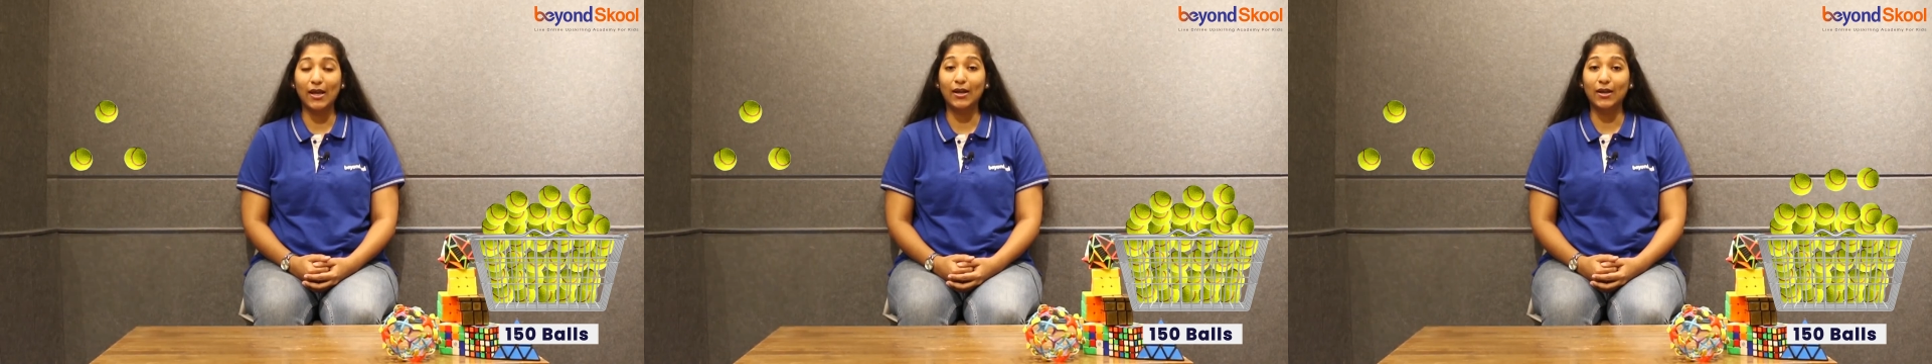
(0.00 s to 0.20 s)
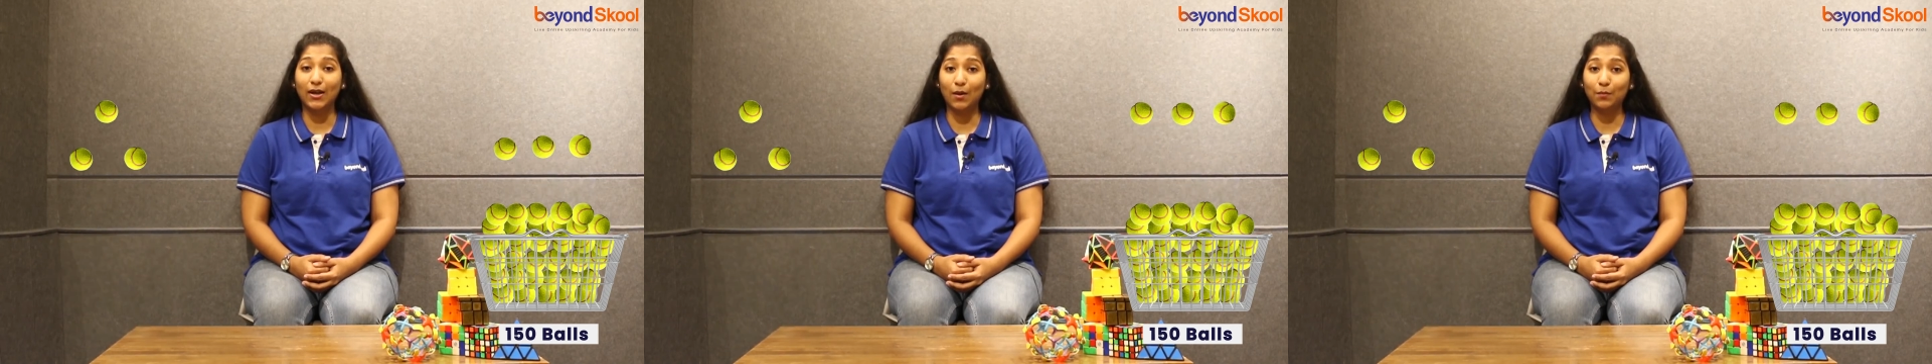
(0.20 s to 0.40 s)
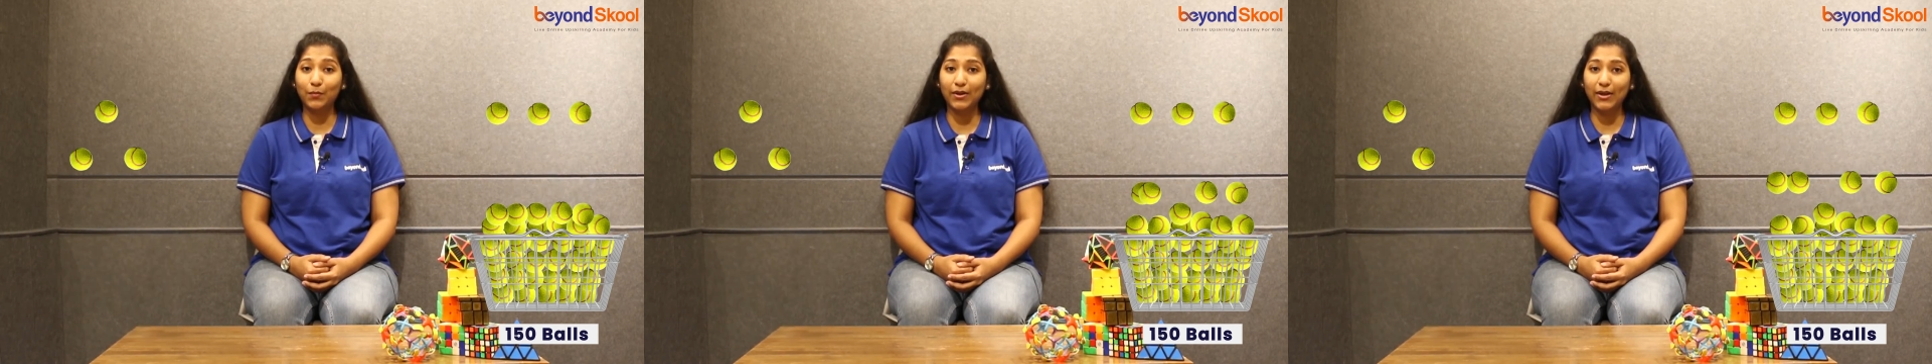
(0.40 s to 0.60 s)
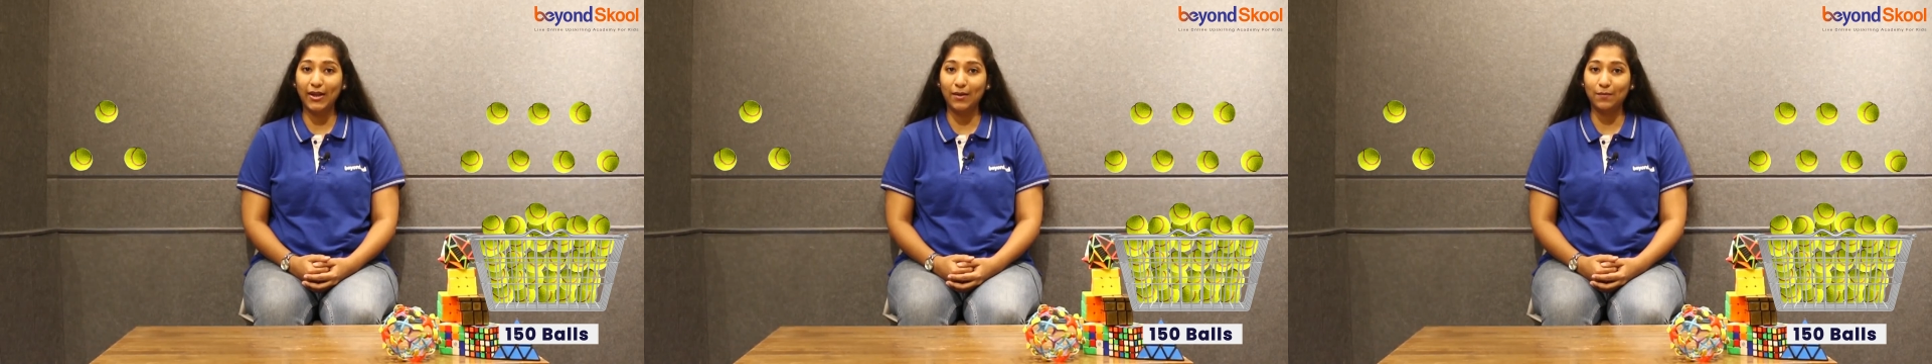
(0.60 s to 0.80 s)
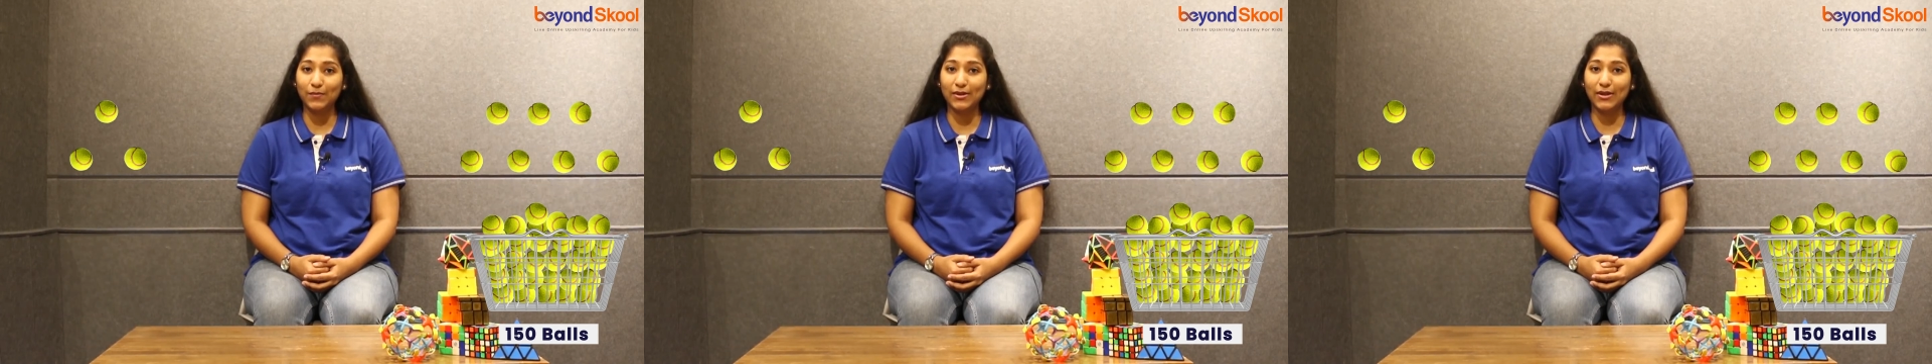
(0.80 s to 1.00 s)
number
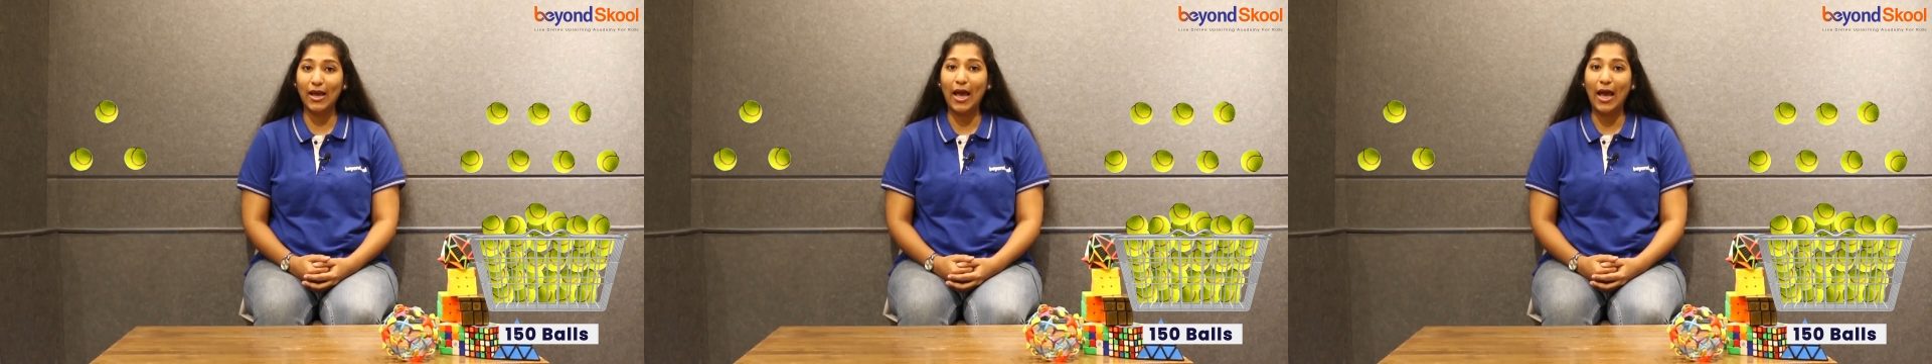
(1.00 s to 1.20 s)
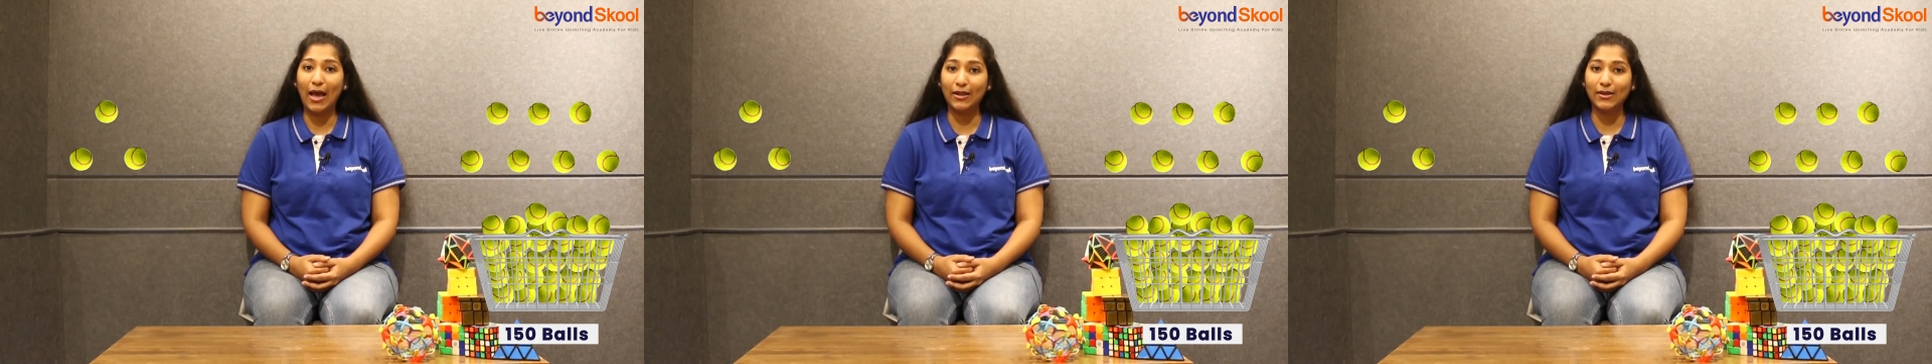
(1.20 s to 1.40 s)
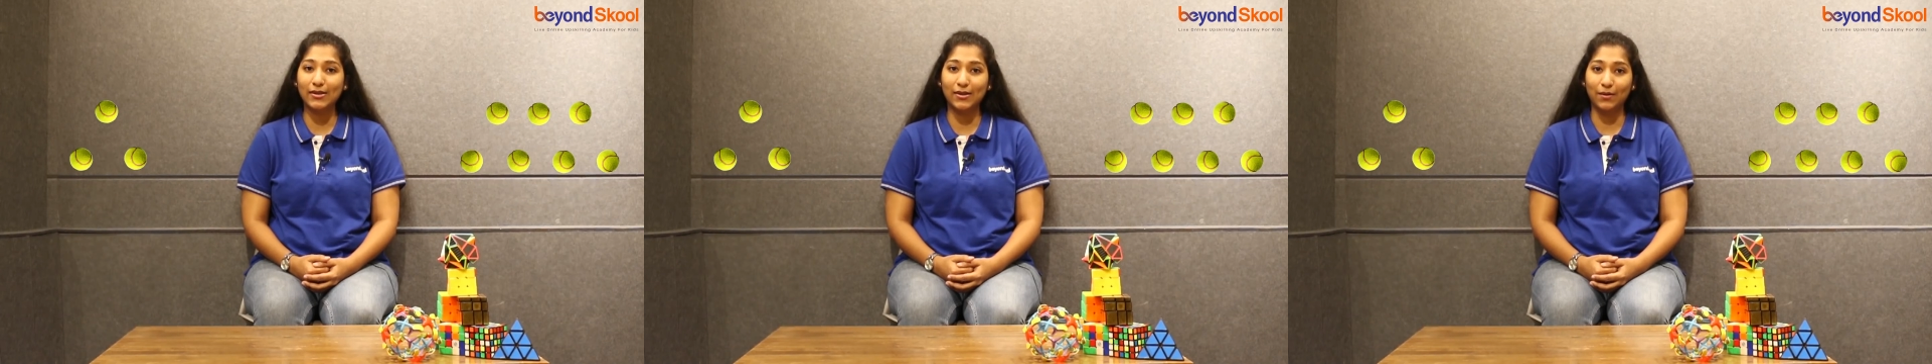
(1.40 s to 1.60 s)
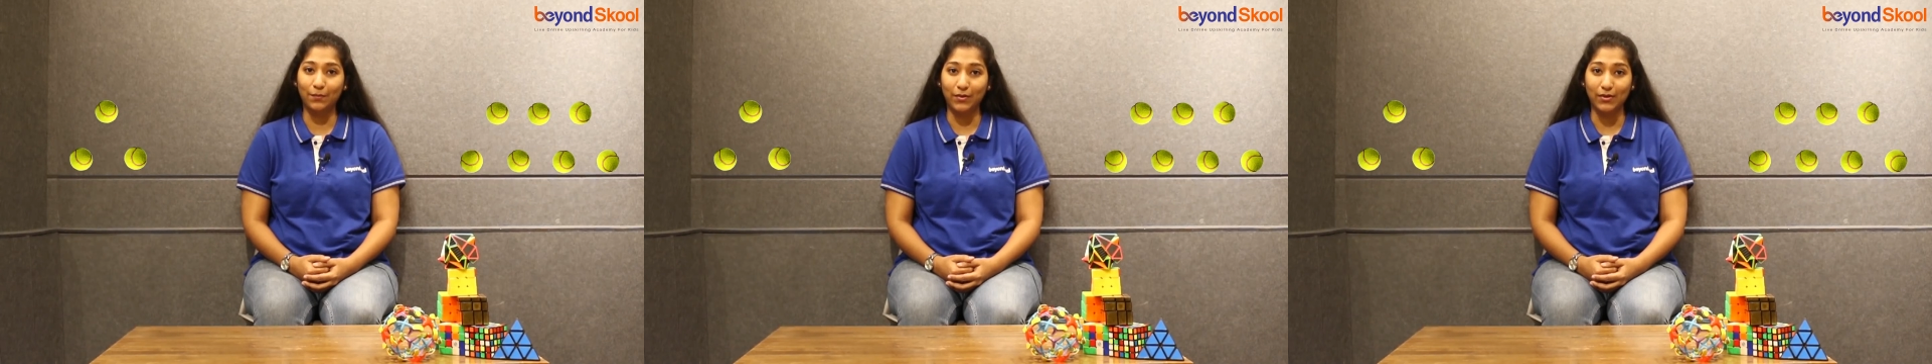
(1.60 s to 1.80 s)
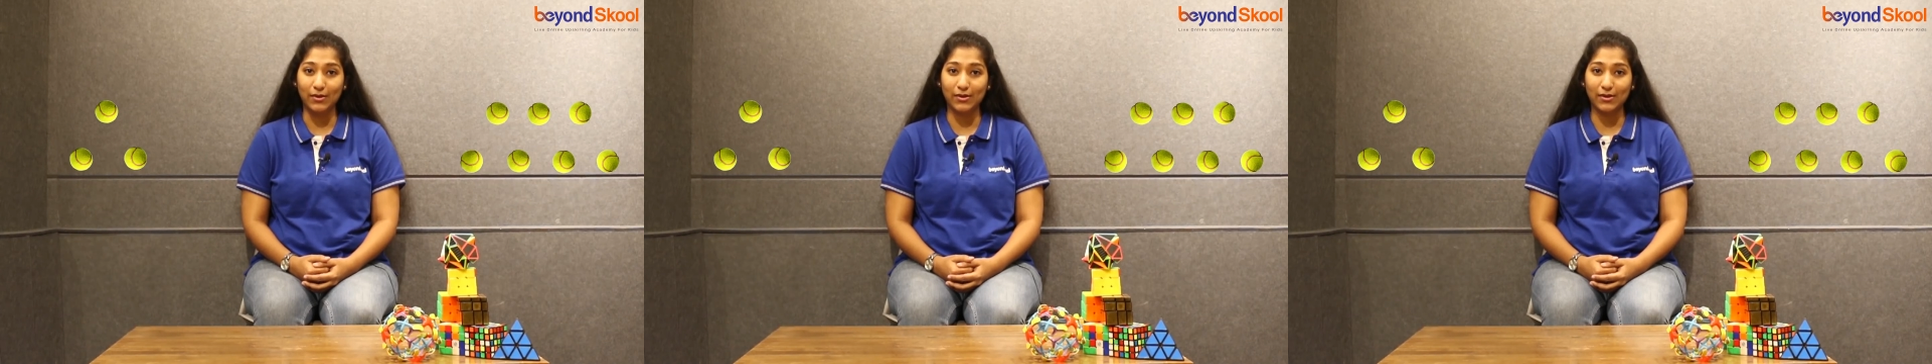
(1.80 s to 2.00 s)
names and
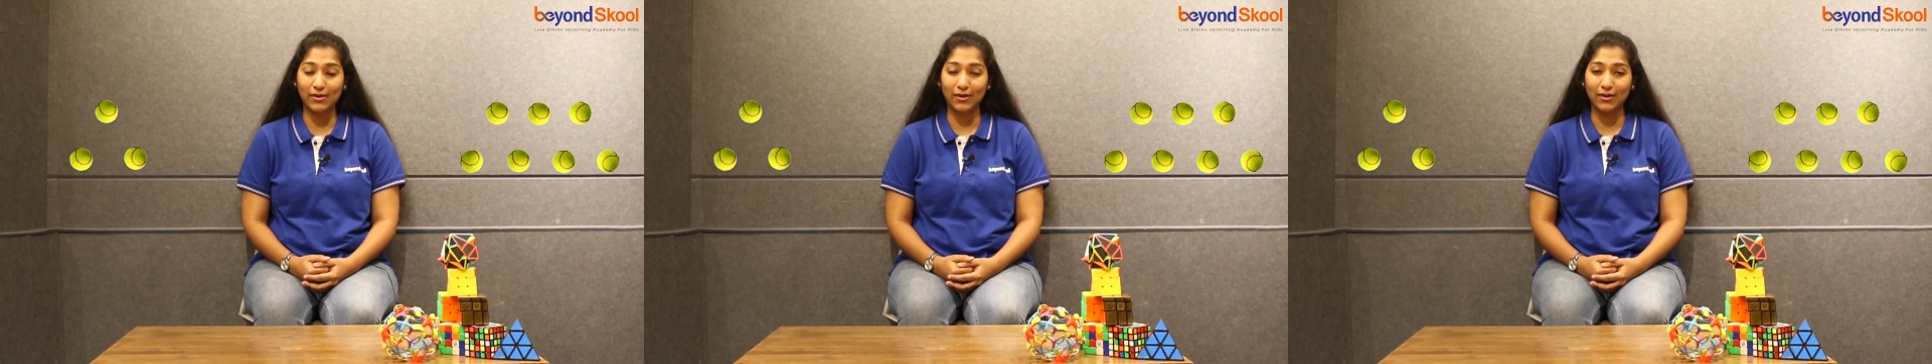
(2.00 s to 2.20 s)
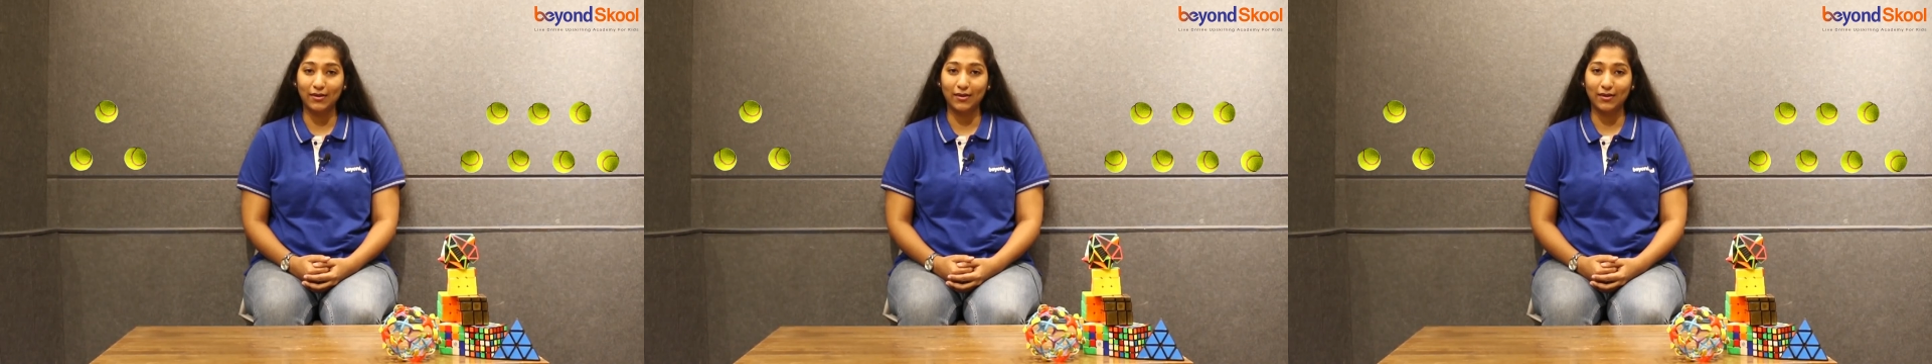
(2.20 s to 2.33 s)
symbols.